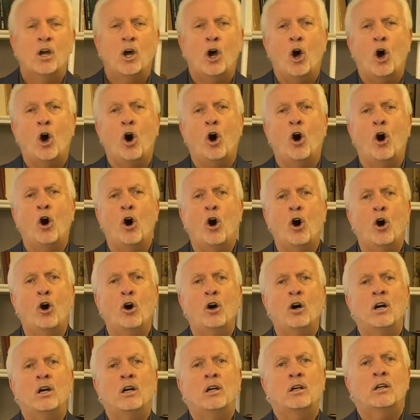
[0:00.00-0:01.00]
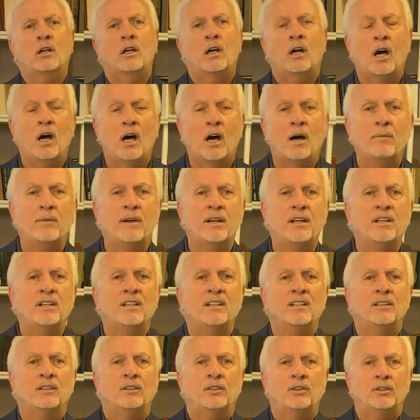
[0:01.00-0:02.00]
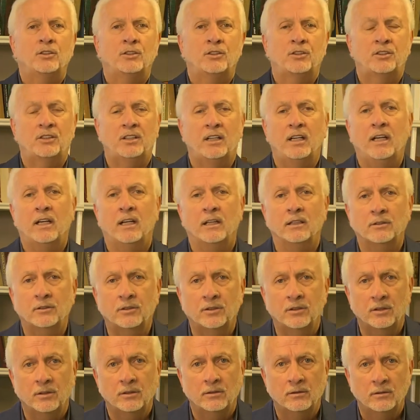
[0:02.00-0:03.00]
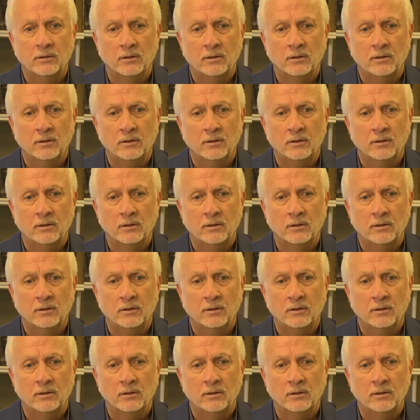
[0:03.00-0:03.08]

all common sense.